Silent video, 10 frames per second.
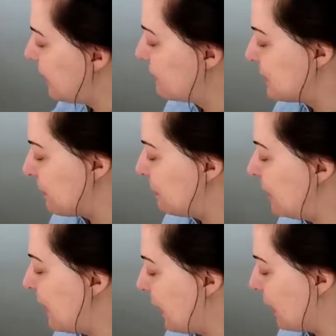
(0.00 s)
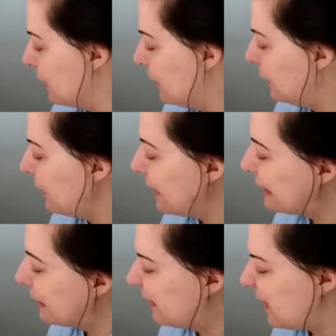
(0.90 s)
to have something like
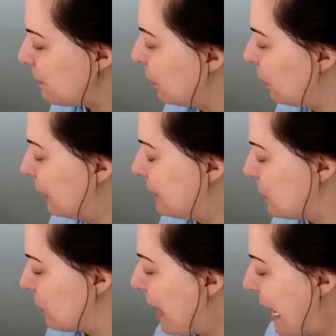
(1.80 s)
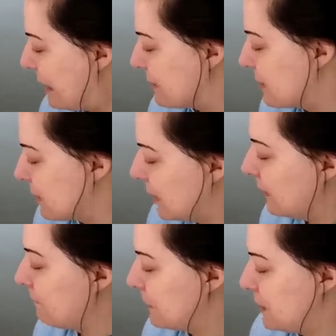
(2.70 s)
Lily Pulitzer-esque
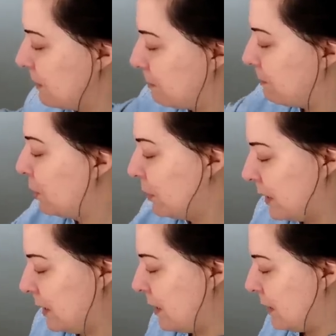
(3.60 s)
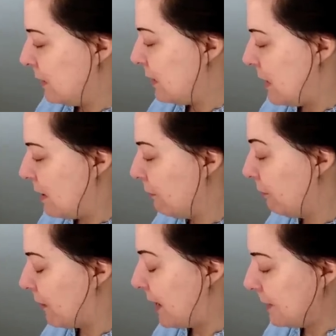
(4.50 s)
to put in the
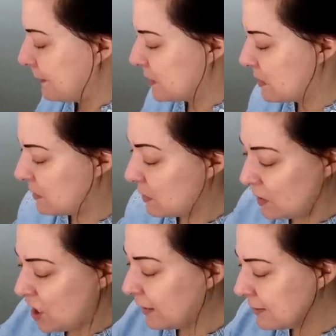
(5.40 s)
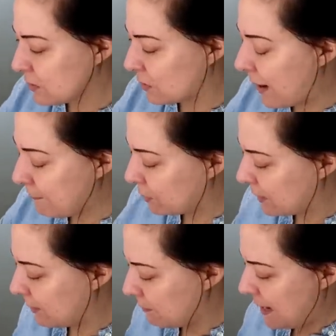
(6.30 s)
frames. So I checked
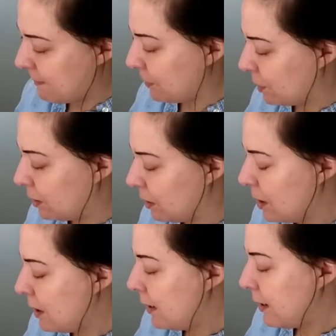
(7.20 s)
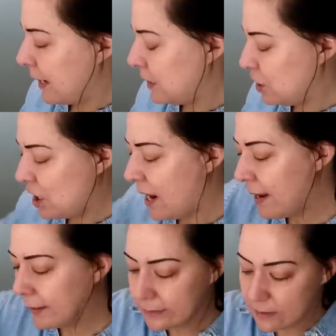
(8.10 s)
scrapbooking paper, I
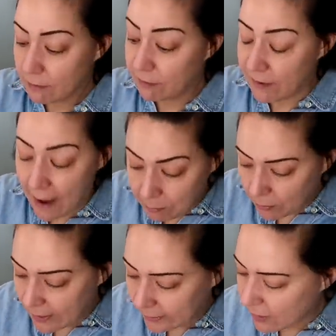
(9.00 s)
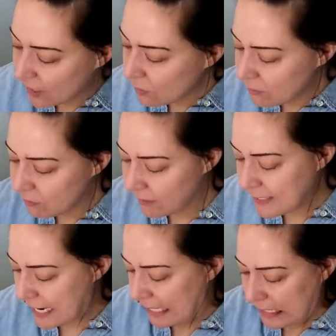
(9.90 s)
checked fabric. I couldn't
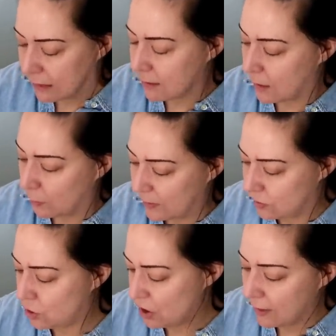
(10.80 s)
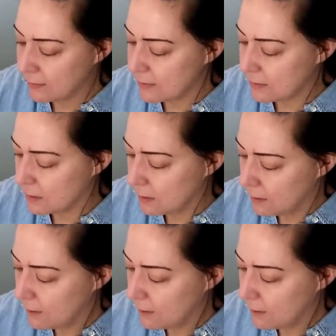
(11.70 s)
find anything with just